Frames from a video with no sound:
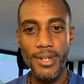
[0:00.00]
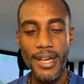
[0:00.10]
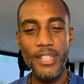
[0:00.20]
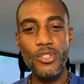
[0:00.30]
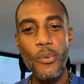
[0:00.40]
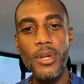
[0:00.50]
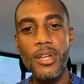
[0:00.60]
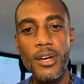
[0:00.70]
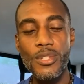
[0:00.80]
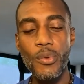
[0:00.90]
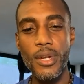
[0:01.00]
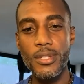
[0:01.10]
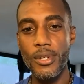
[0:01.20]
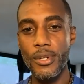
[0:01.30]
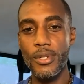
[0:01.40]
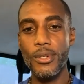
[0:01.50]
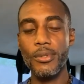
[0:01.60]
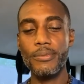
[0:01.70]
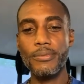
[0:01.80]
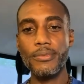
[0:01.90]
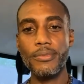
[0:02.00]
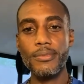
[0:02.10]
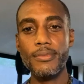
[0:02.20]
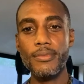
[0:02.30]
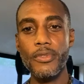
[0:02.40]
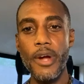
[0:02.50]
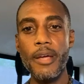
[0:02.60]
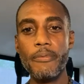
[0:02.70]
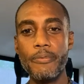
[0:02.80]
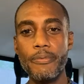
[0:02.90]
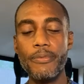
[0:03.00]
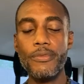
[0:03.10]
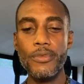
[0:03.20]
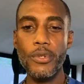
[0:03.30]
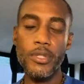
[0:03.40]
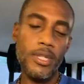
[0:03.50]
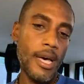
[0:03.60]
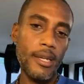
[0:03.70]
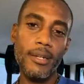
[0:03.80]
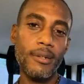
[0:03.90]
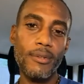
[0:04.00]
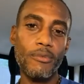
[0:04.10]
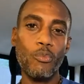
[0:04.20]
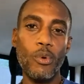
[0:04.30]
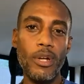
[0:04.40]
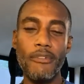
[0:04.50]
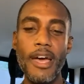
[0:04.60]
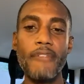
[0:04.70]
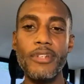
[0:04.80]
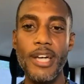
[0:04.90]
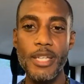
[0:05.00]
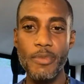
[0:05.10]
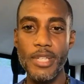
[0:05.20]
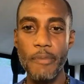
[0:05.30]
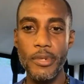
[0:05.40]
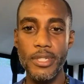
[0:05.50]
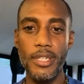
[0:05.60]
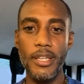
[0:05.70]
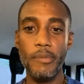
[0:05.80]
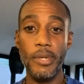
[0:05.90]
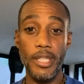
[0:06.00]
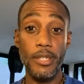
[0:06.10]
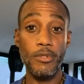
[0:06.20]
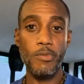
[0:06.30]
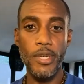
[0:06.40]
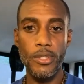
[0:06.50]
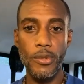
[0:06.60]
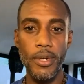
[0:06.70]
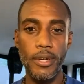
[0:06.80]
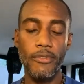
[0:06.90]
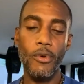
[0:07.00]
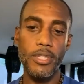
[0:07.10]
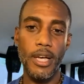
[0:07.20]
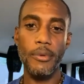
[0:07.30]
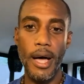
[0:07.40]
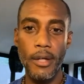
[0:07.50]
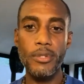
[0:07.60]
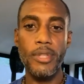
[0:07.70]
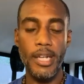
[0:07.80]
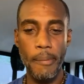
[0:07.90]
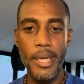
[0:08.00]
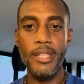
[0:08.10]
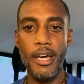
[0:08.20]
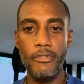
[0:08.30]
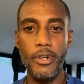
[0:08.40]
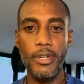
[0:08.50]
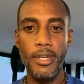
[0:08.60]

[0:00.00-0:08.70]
And so it does what it's here to do, right? So it's not whatever advertisements I put together, but they do speak to it. Of course, I'll do that. I'll make the effort.